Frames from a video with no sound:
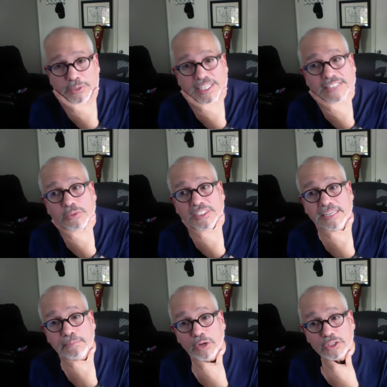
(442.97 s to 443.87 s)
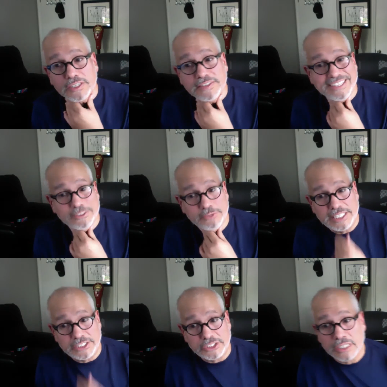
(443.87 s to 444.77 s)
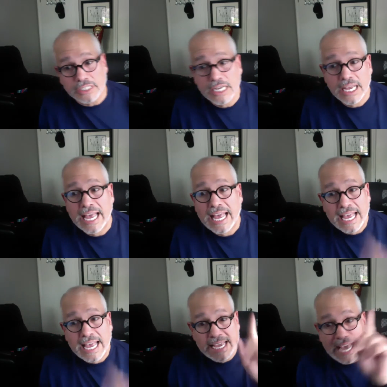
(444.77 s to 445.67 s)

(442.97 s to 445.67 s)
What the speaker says: US within a month of graduation. Wow.